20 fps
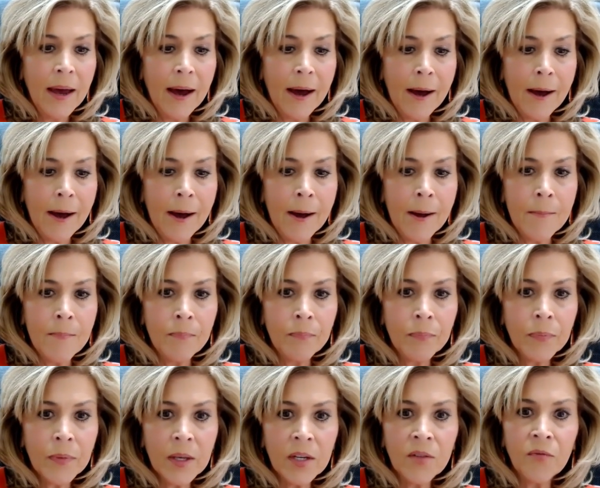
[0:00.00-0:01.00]
Find
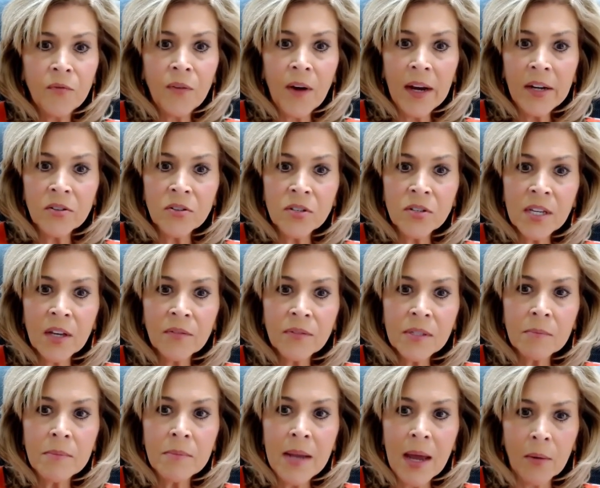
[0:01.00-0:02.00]
yourself
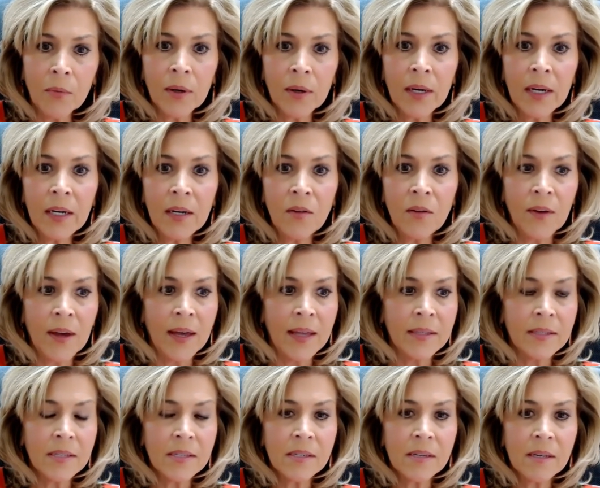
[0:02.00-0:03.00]
some networking
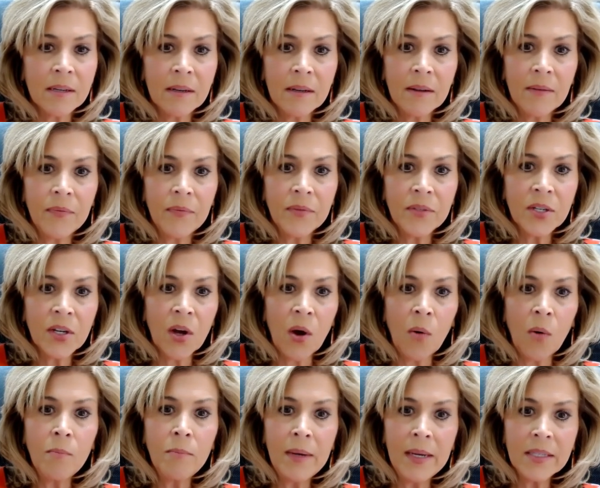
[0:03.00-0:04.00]
events to go
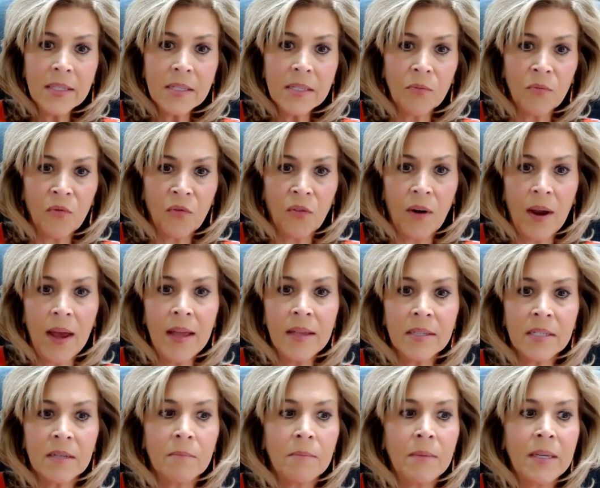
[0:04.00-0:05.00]
meet some
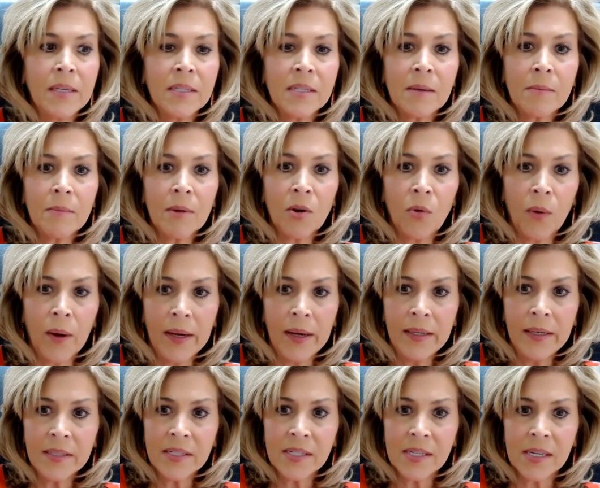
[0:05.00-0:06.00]
friends, to meet some
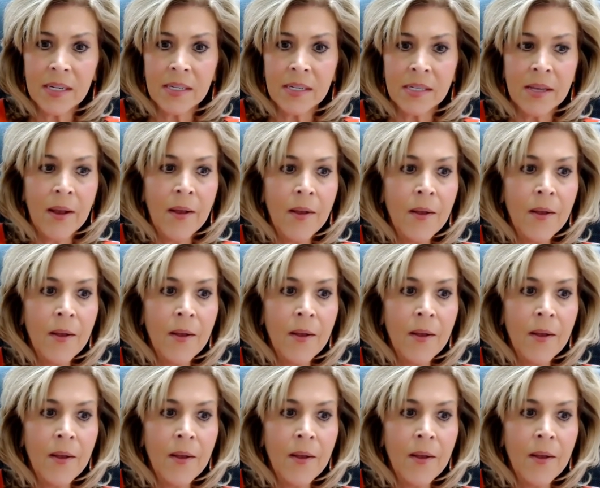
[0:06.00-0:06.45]
acquaintances.